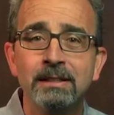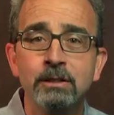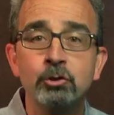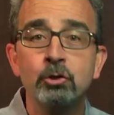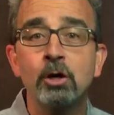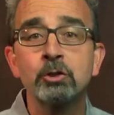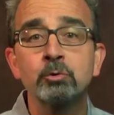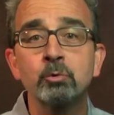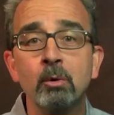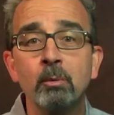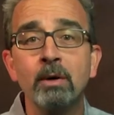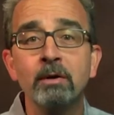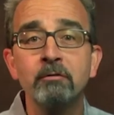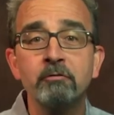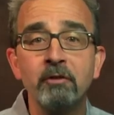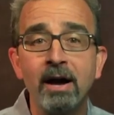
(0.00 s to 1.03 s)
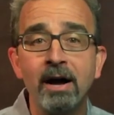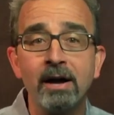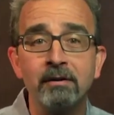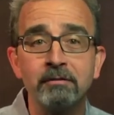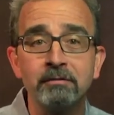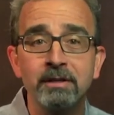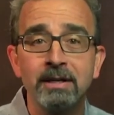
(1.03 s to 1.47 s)
Joshua
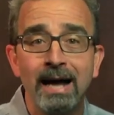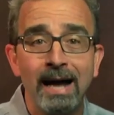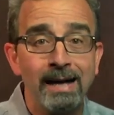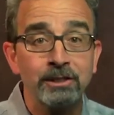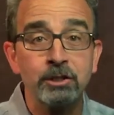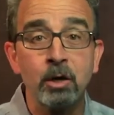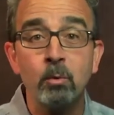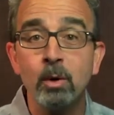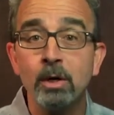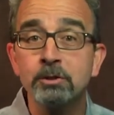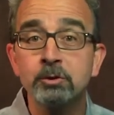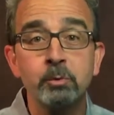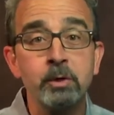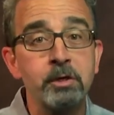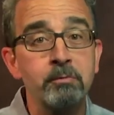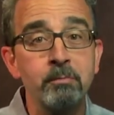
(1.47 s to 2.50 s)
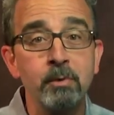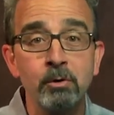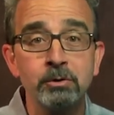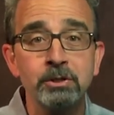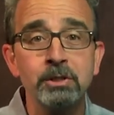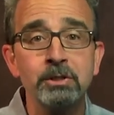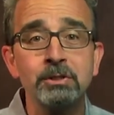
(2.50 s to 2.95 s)
1:5, as I was with
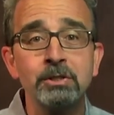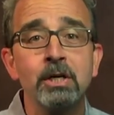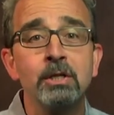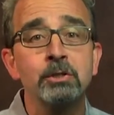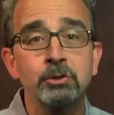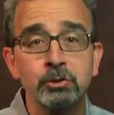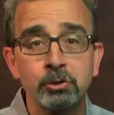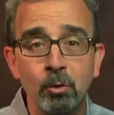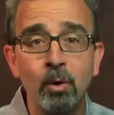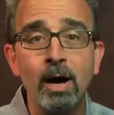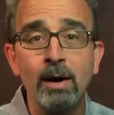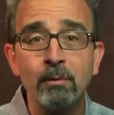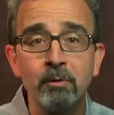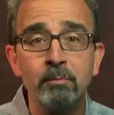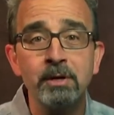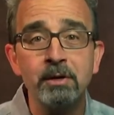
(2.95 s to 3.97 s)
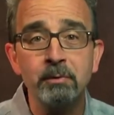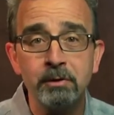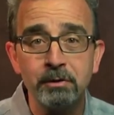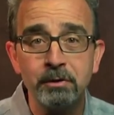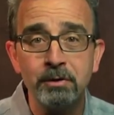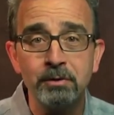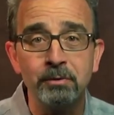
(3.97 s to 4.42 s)
Moses, so I will be
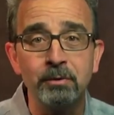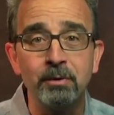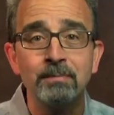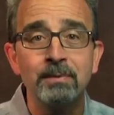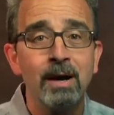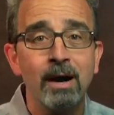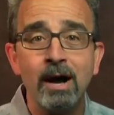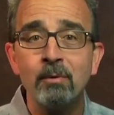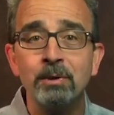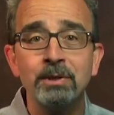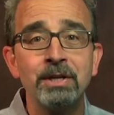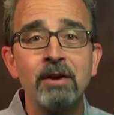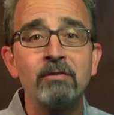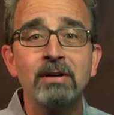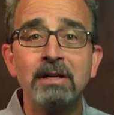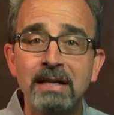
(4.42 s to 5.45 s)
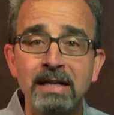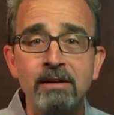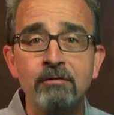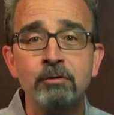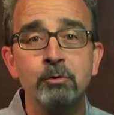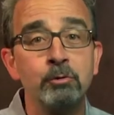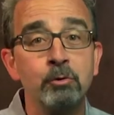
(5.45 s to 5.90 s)
with you. I will never
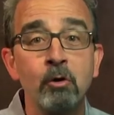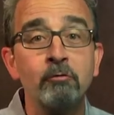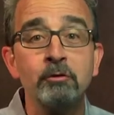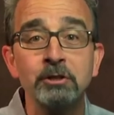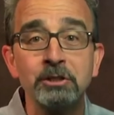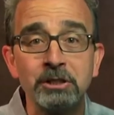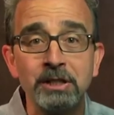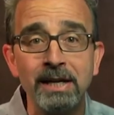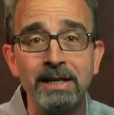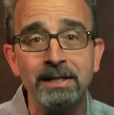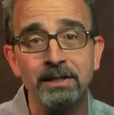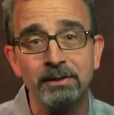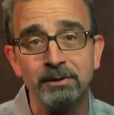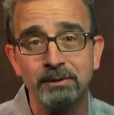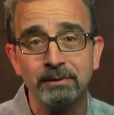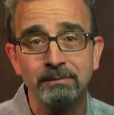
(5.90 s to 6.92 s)
leave you nor forsake you.